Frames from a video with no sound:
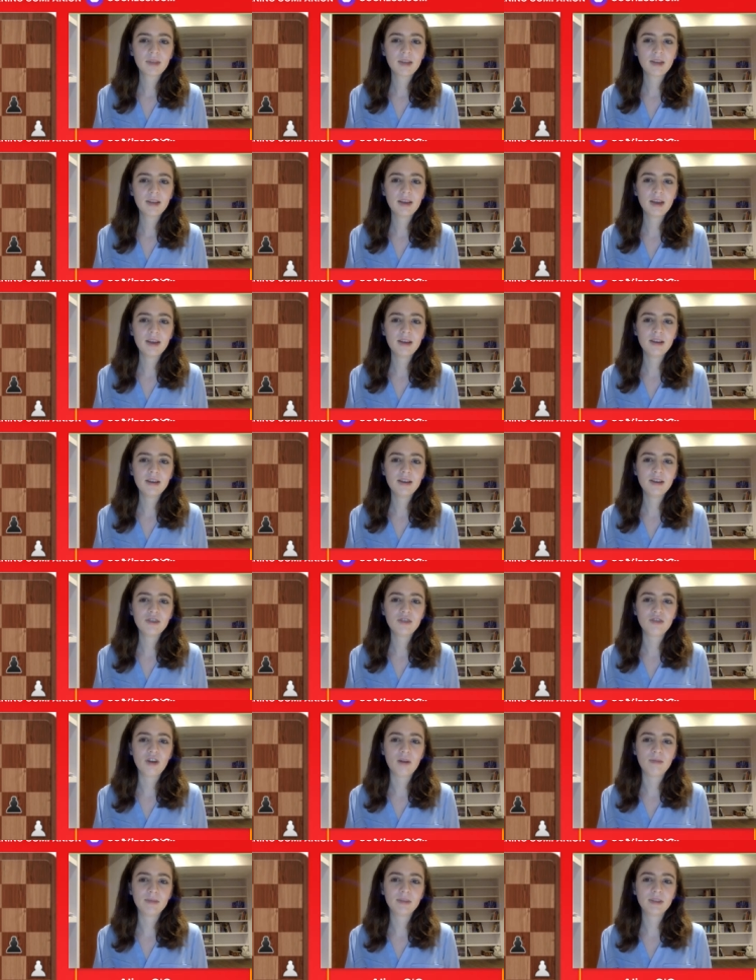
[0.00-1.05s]
Yeah, it
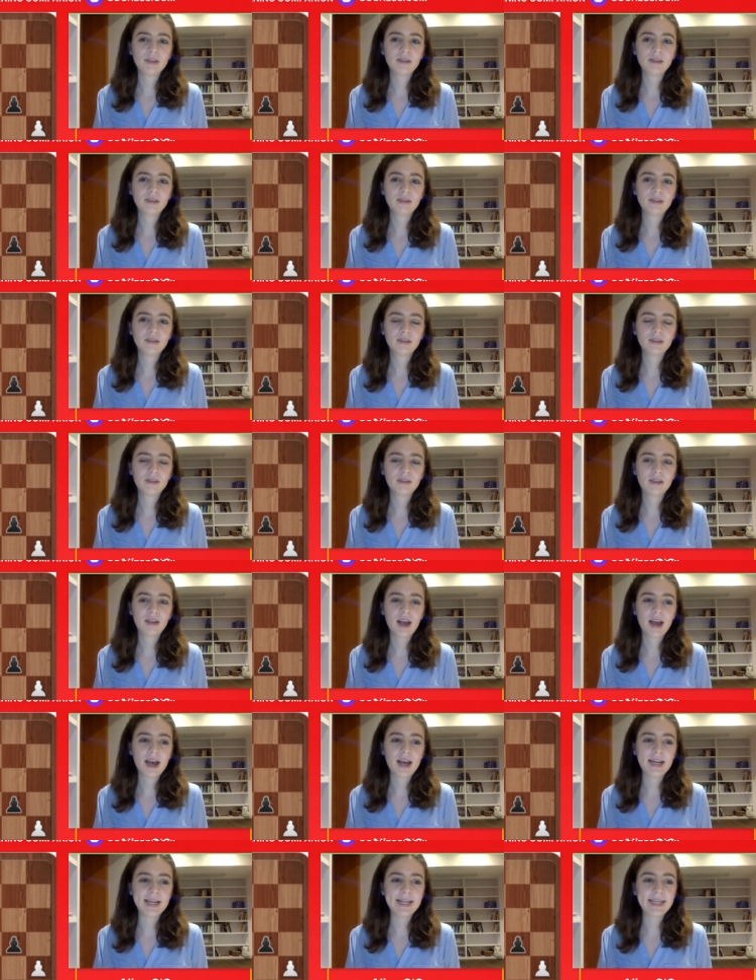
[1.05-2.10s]
drops
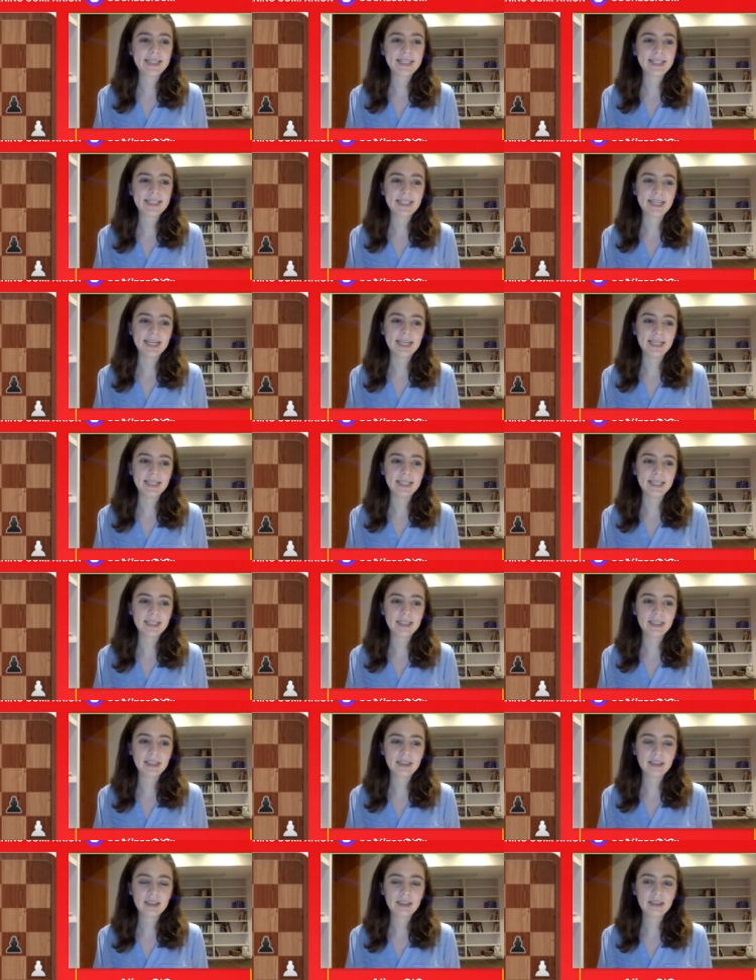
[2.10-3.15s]
an exchange.
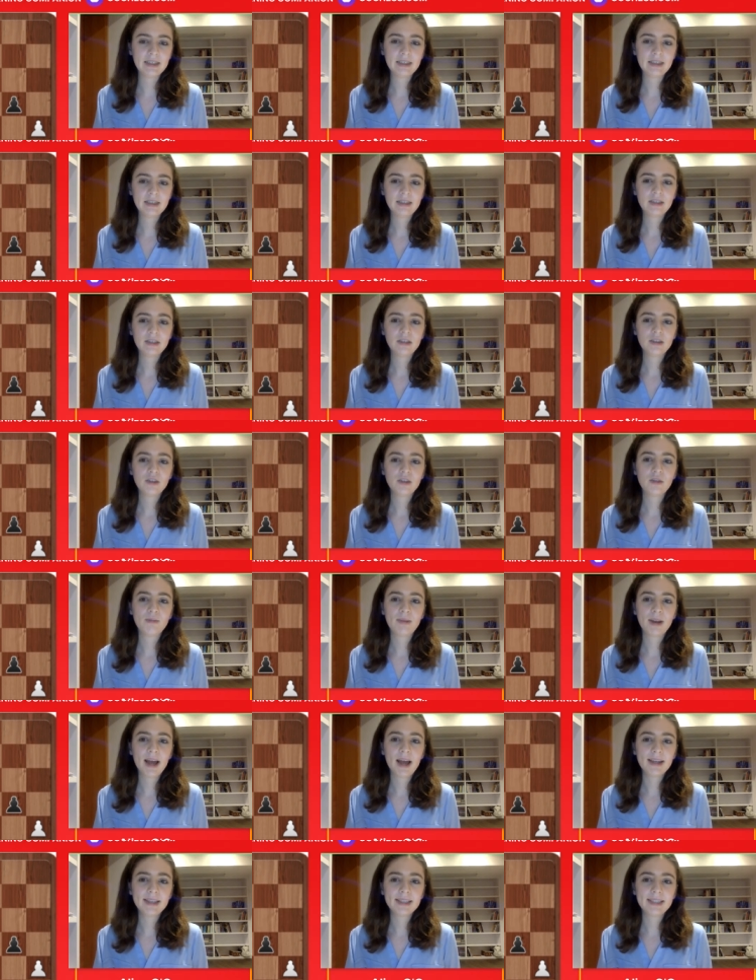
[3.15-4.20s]
So
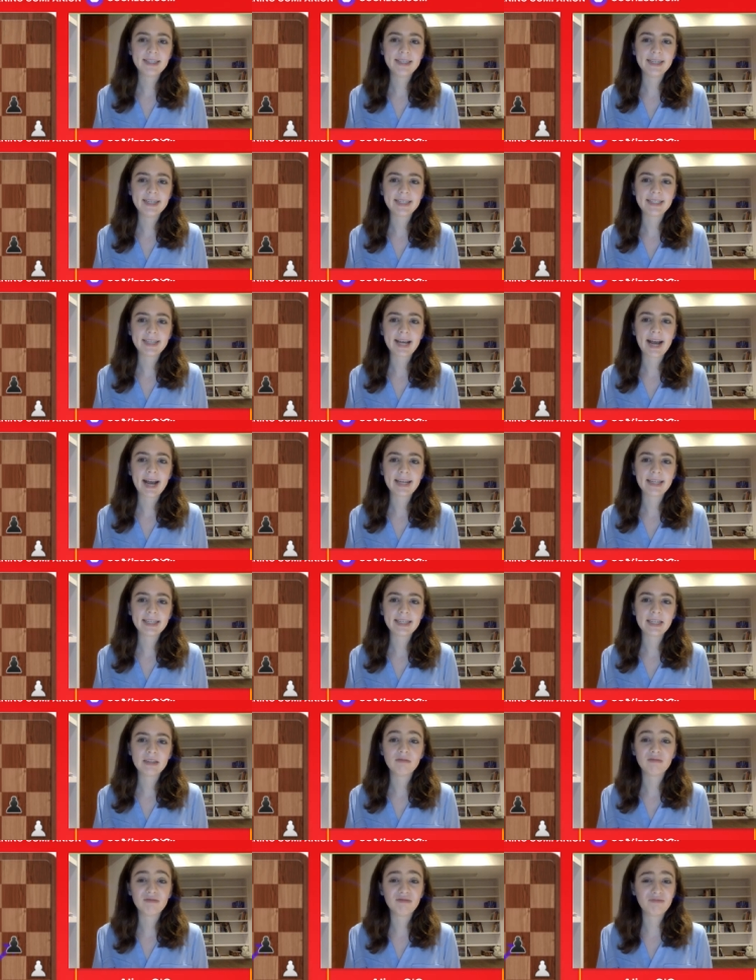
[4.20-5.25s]
black's knight is
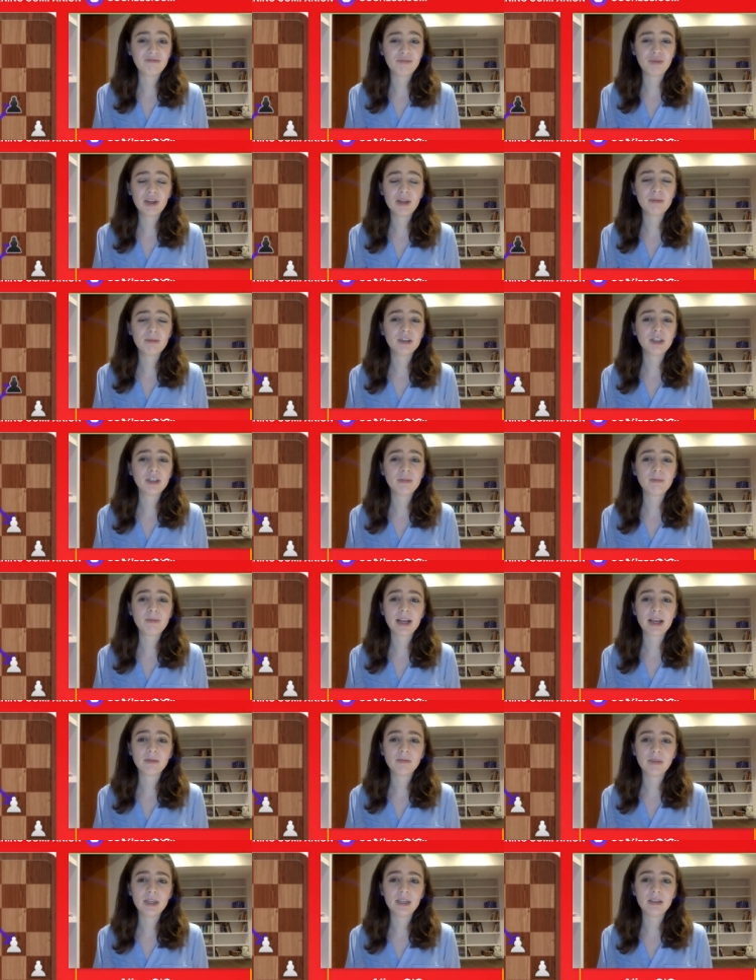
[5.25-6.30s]
actually pretty much the
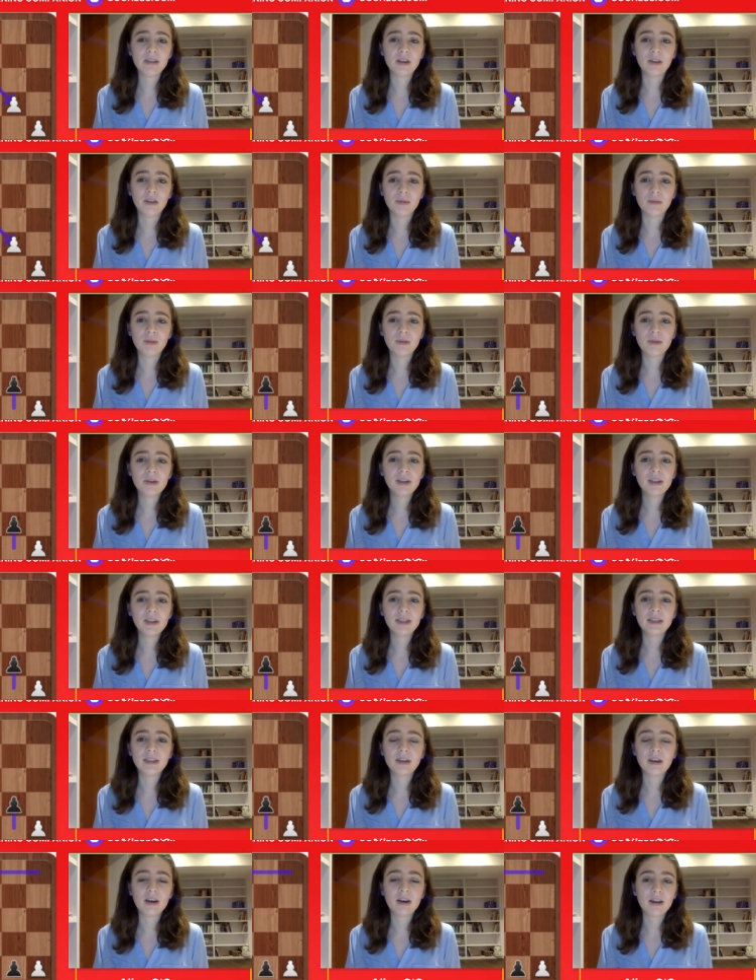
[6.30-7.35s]
best piece on the board.
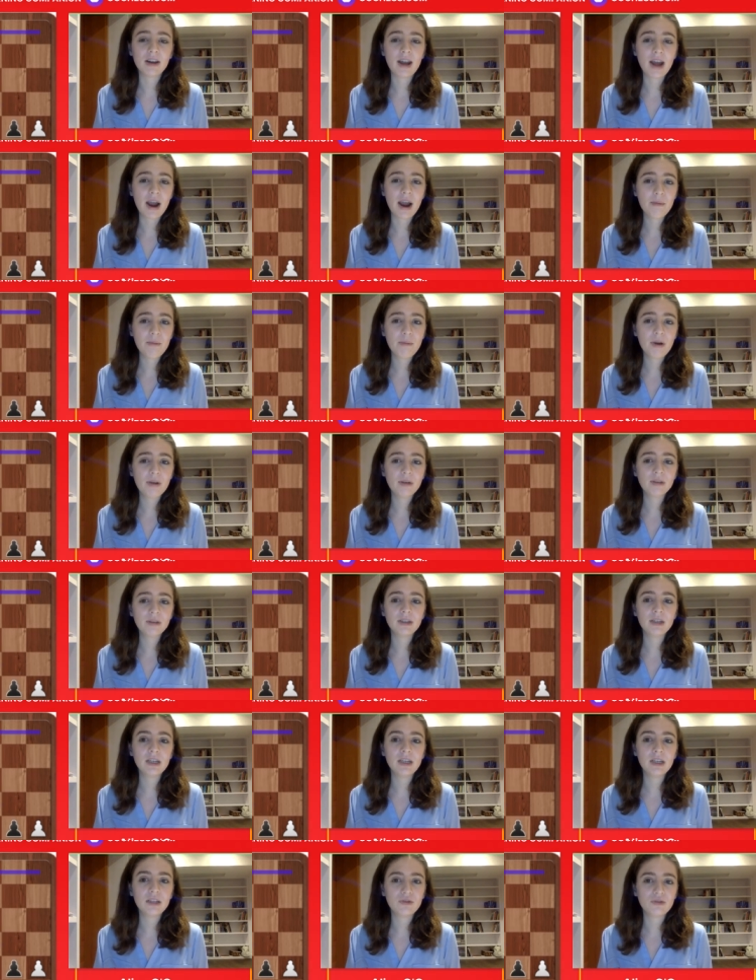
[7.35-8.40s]
It's on an outpost,
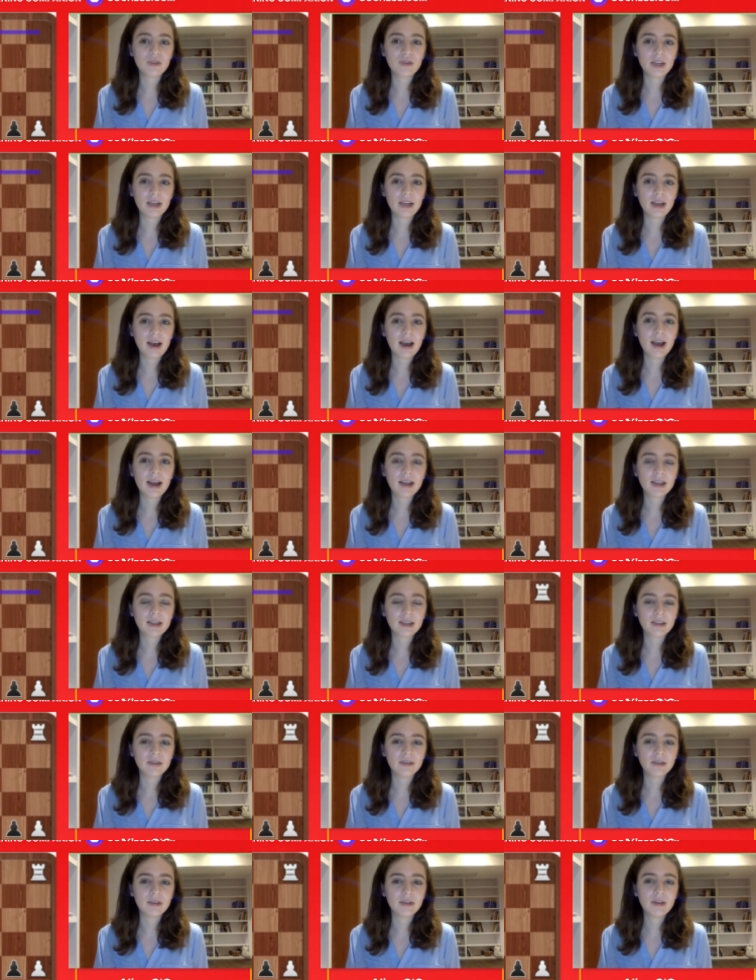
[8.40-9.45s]
it's really active.